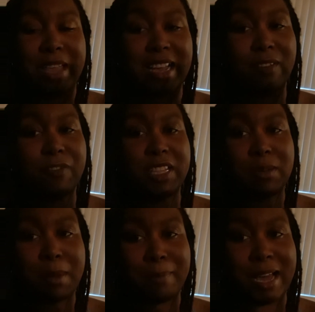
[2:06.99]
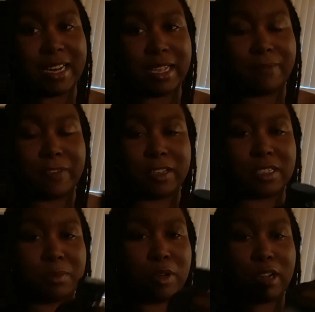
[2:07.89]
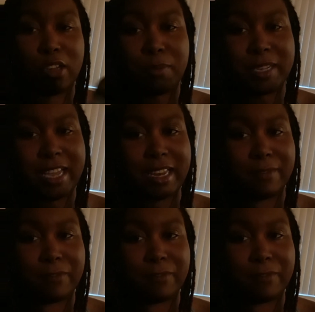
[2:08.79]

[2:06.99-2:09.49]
I can feel it in my body. It feels more lubricated.